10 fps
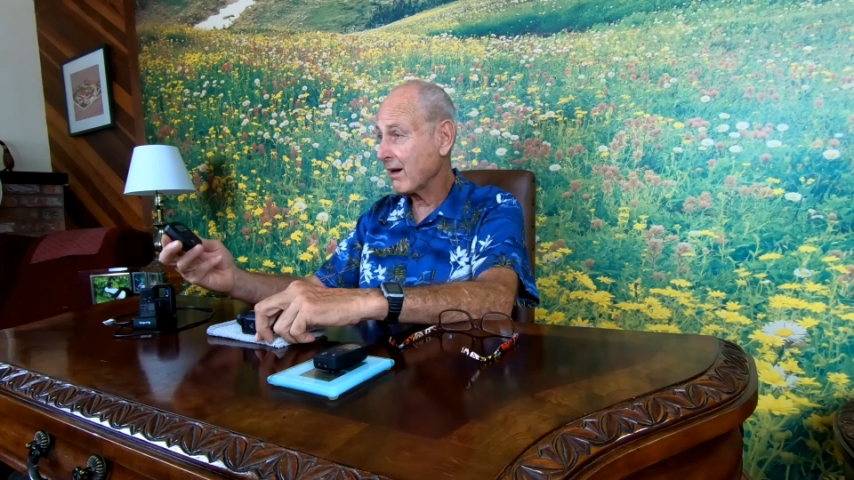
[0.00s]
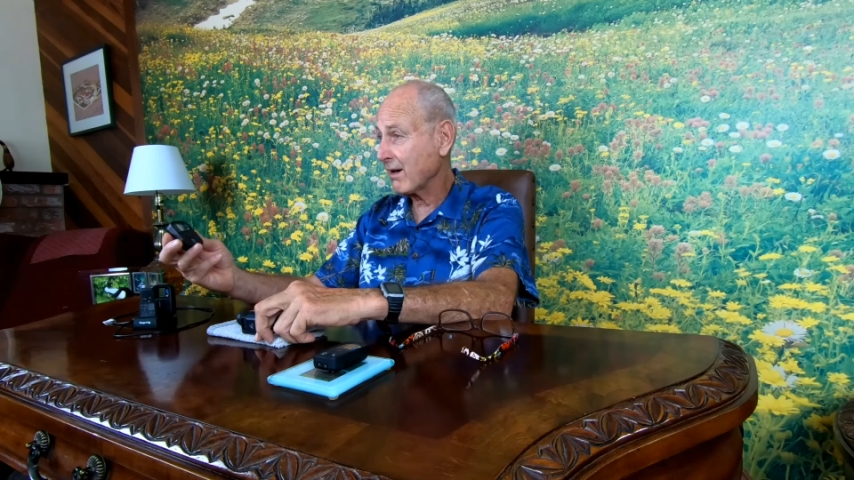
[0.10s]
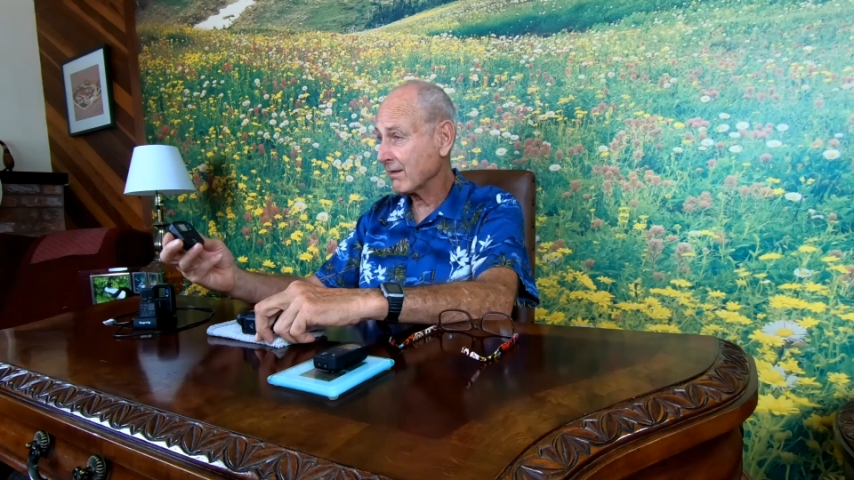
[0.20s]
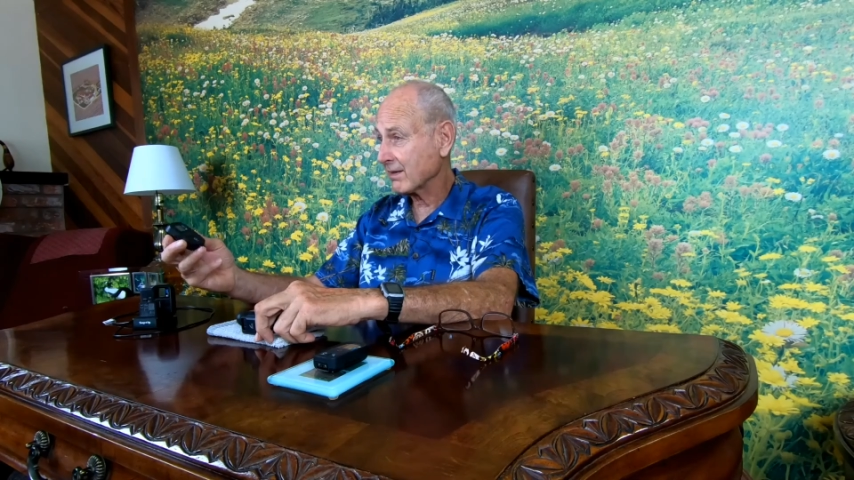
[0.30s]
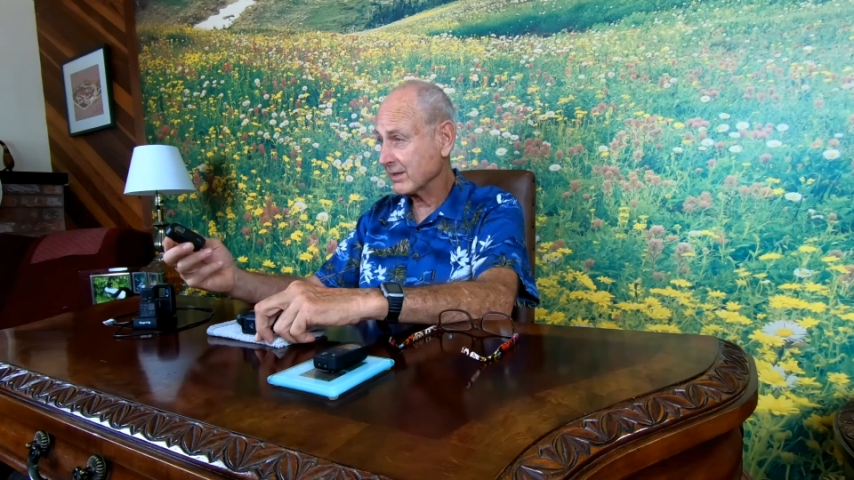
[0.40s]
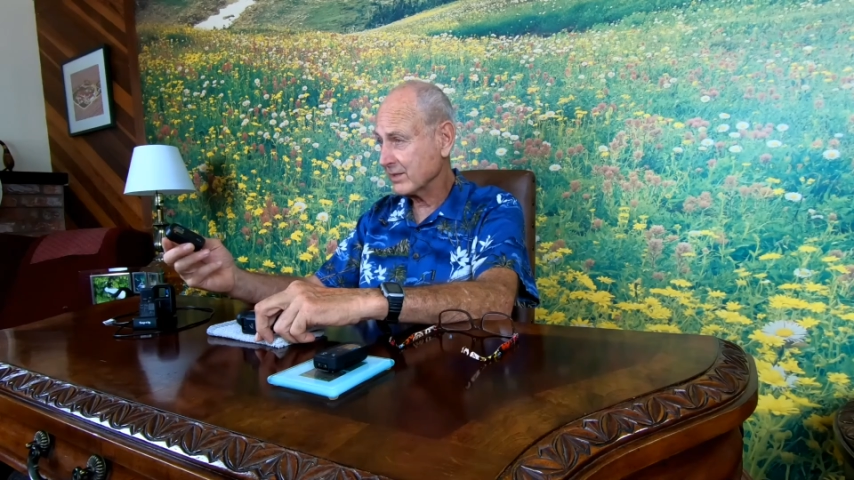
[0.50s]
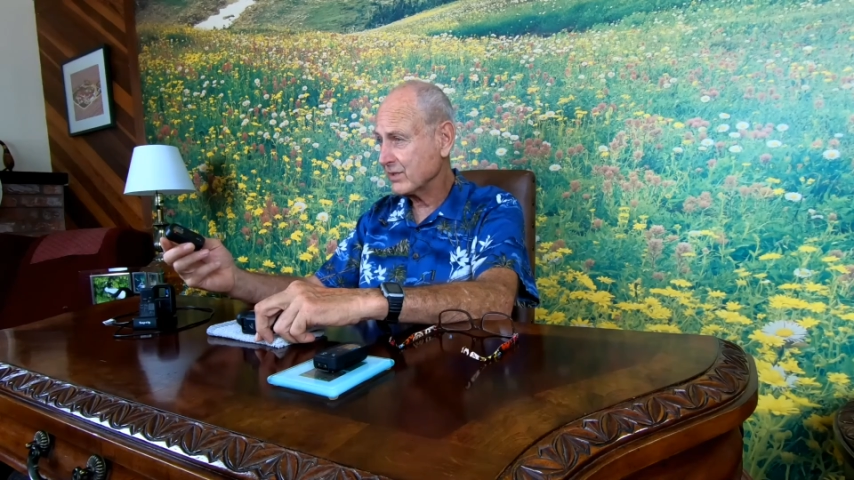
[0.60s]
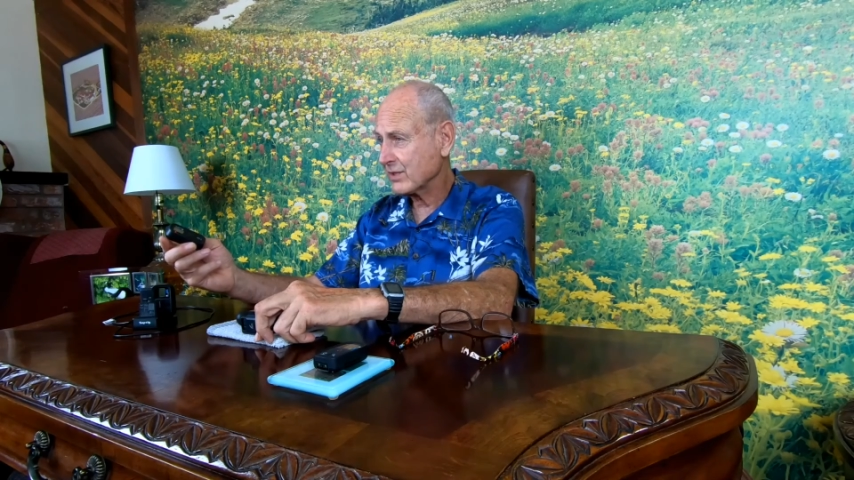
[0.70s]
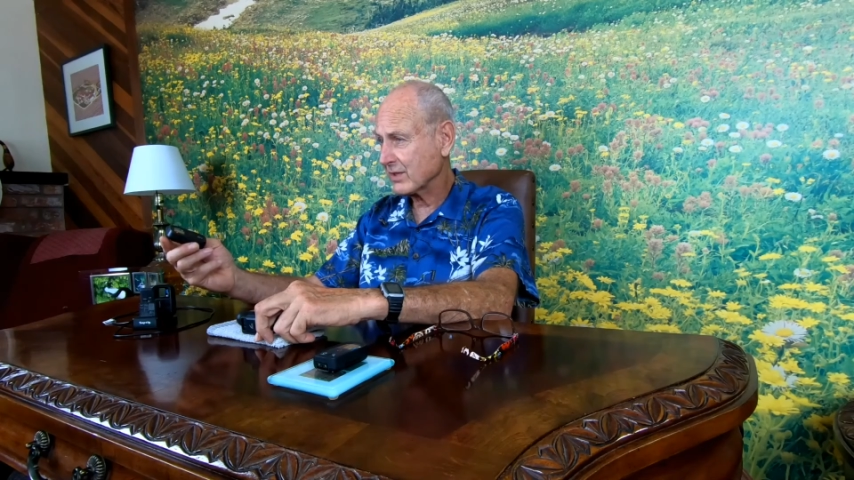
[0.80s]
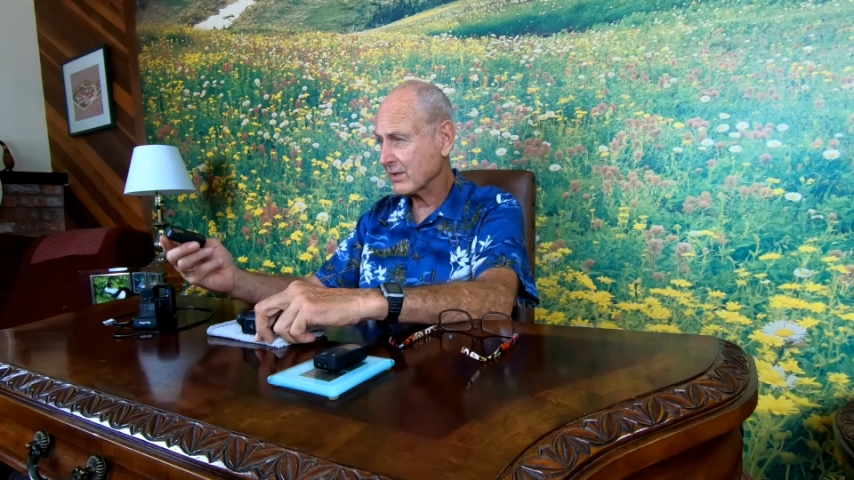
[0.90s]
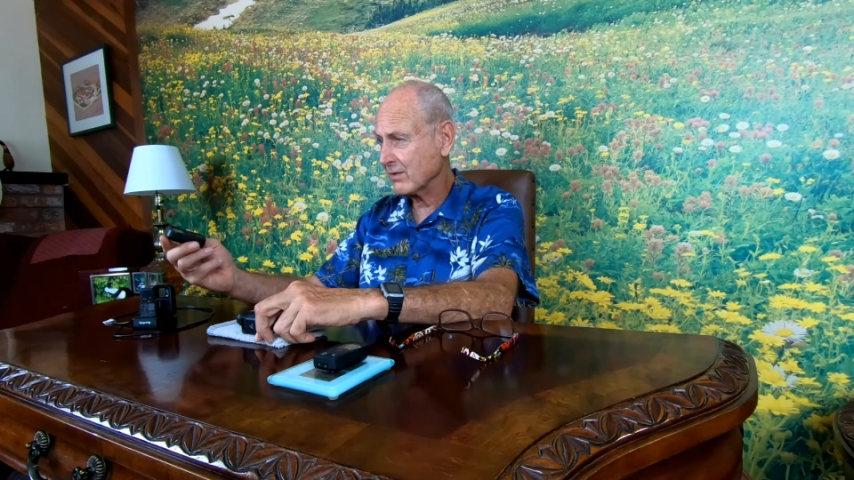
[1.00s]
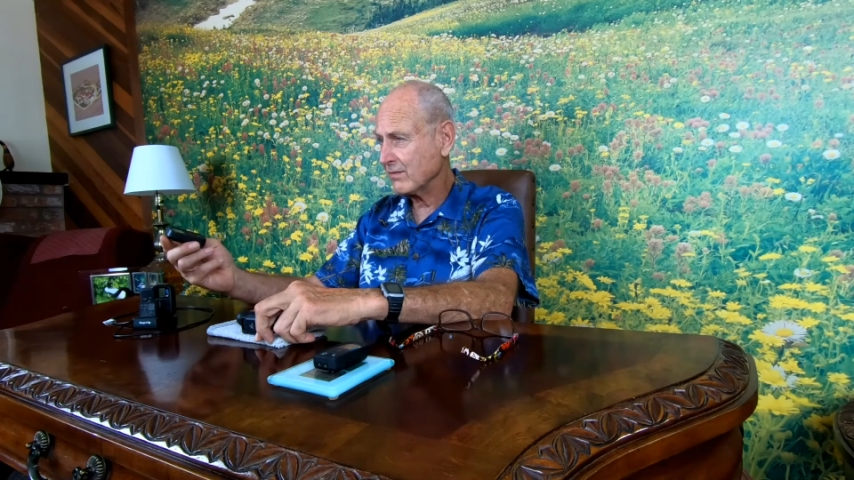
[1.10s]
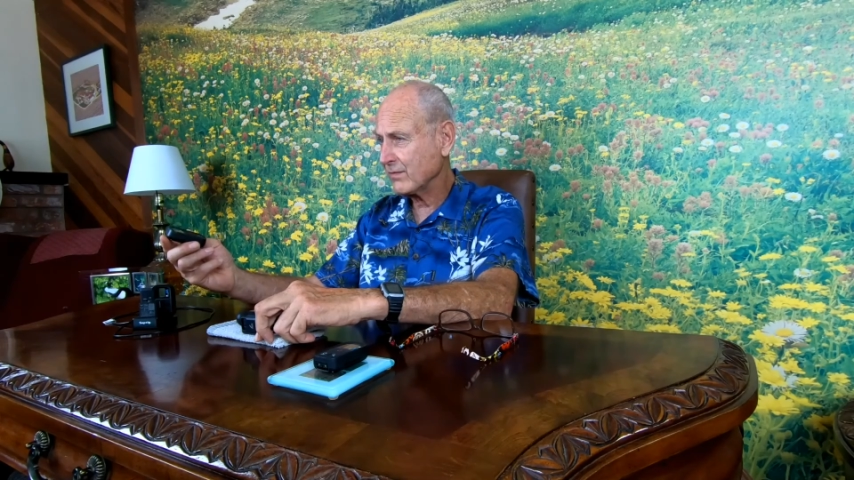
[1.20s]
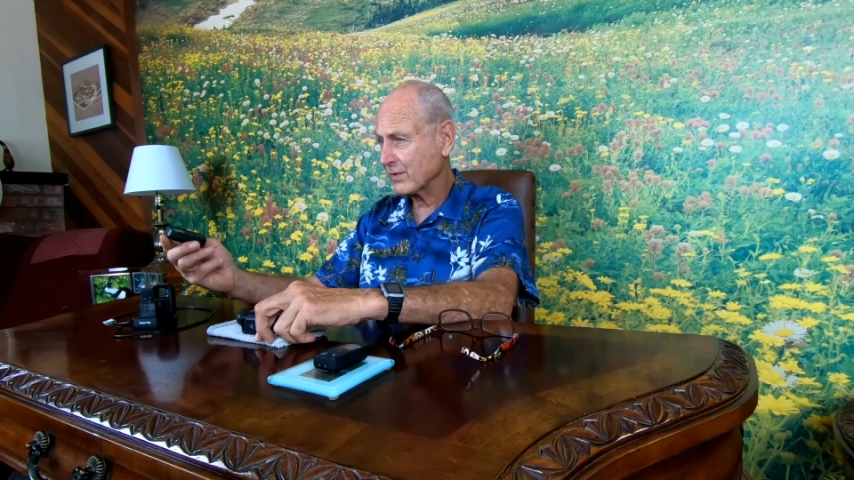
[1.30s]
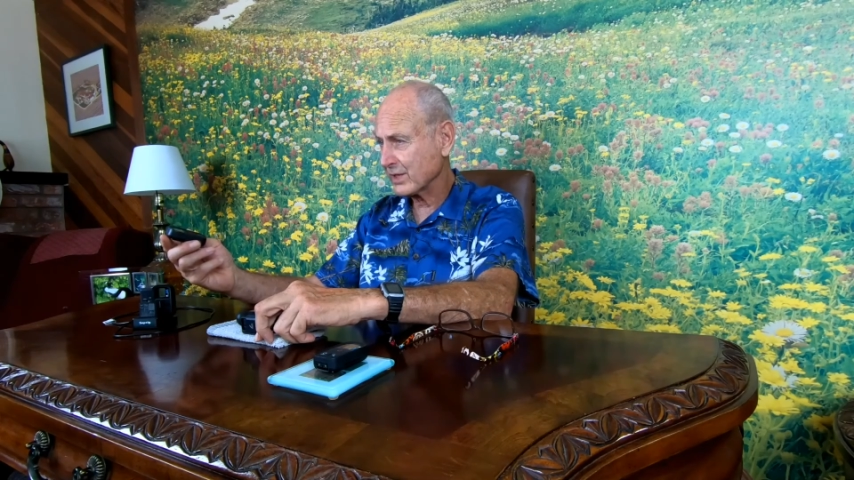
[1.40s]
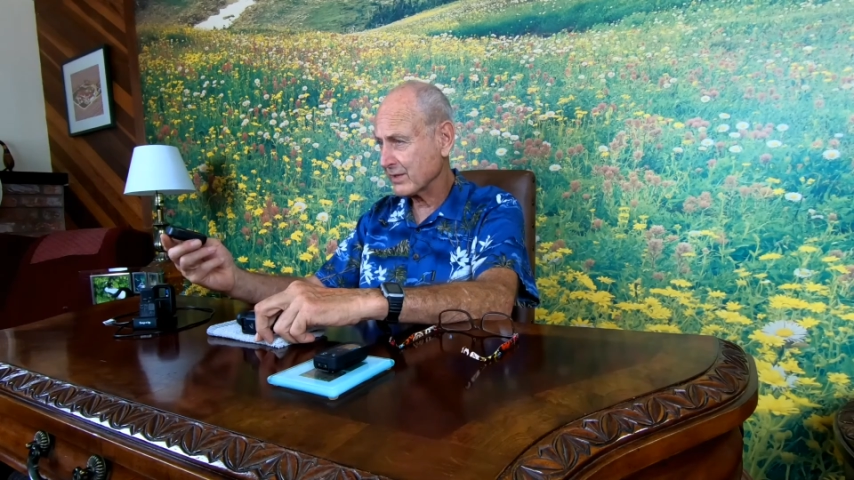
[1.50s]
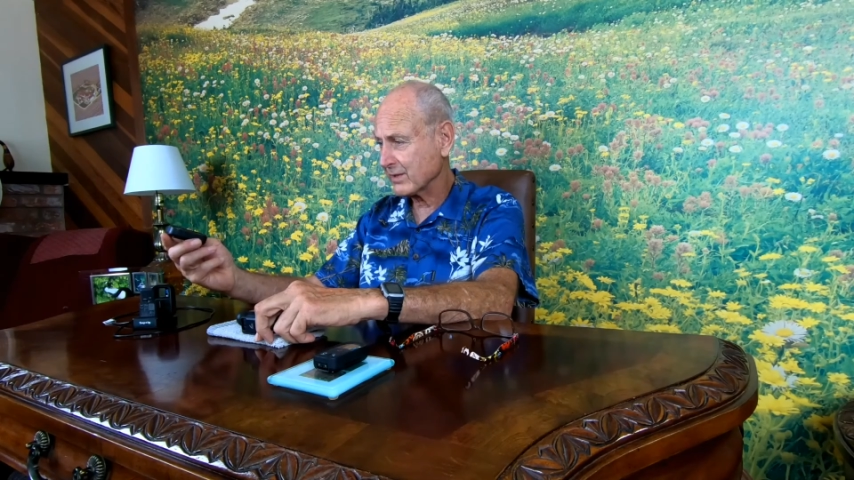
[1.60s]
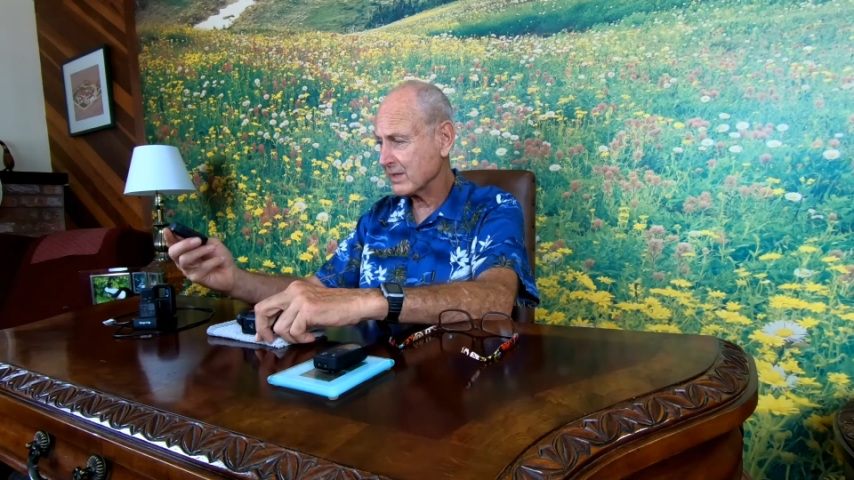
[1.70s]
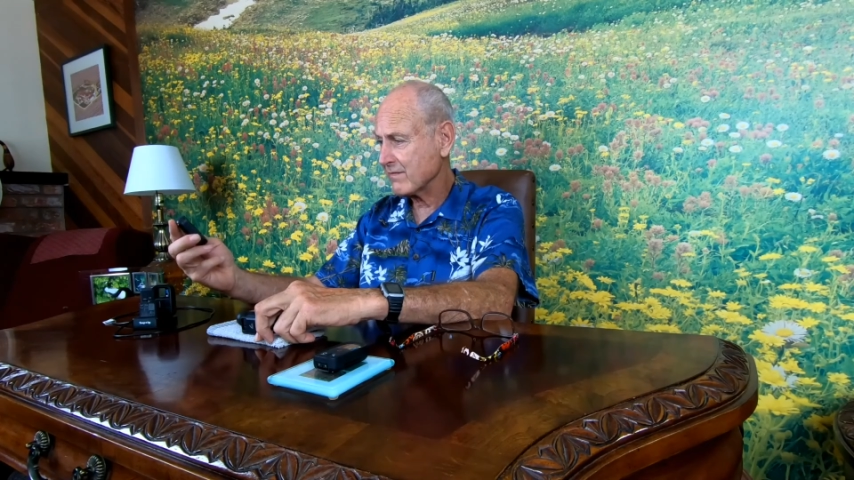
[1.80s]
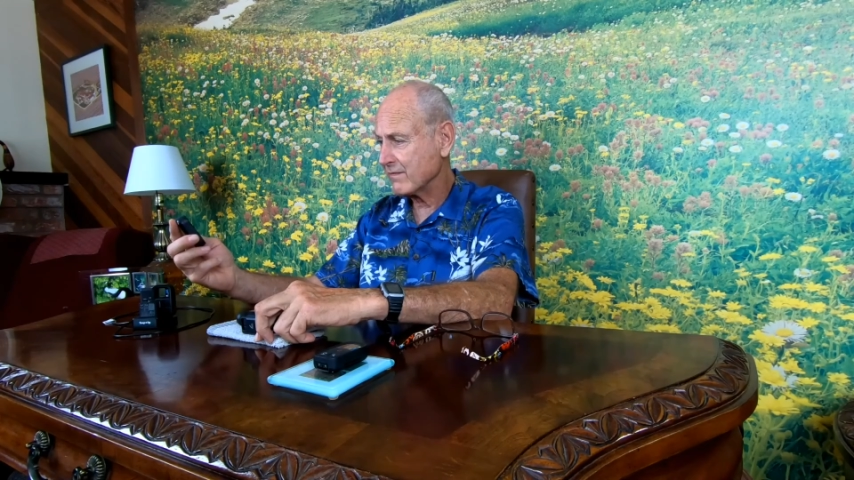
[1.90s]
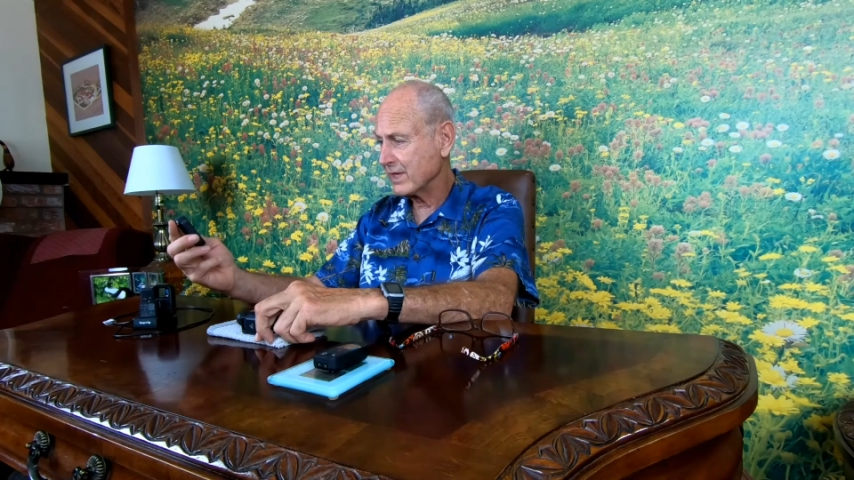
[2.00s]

are good to go for your